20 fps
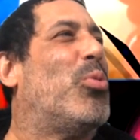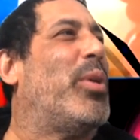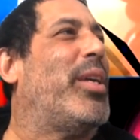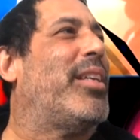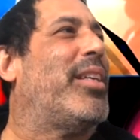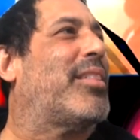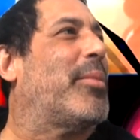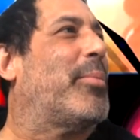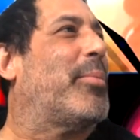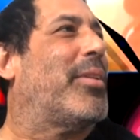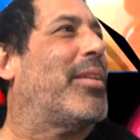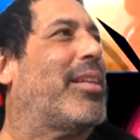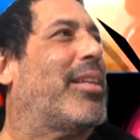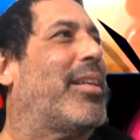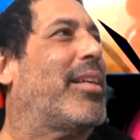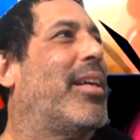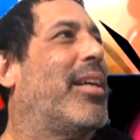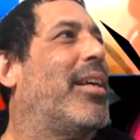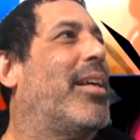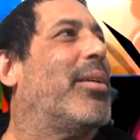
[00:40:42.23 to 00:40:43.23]
2 weeks, I've been
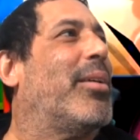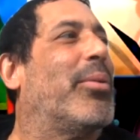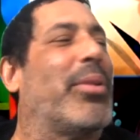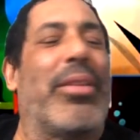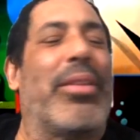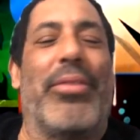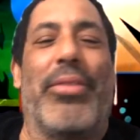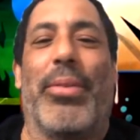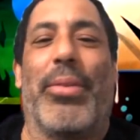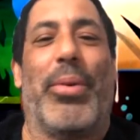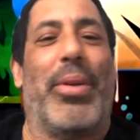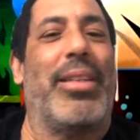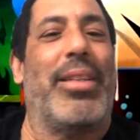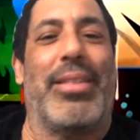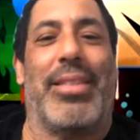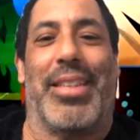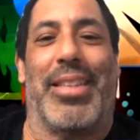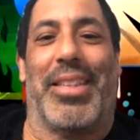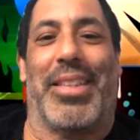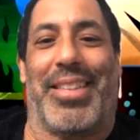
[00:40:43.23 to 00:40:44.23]
like, what
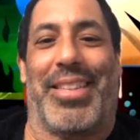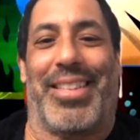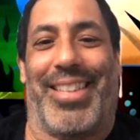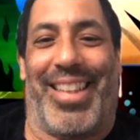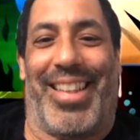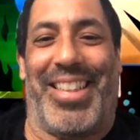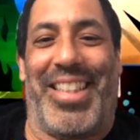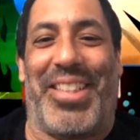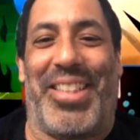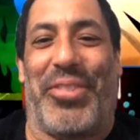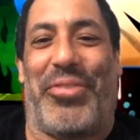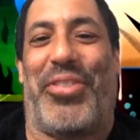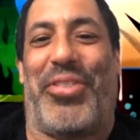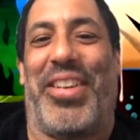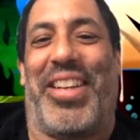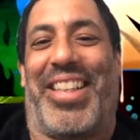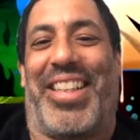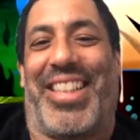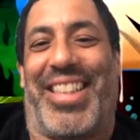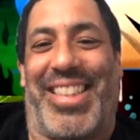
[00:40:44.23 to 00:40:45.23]
is this? I need to
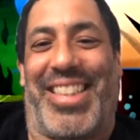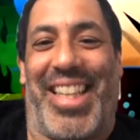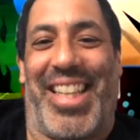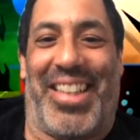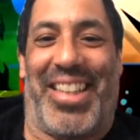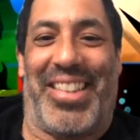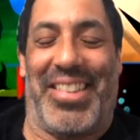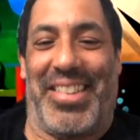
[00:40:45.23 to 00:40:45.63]
figure it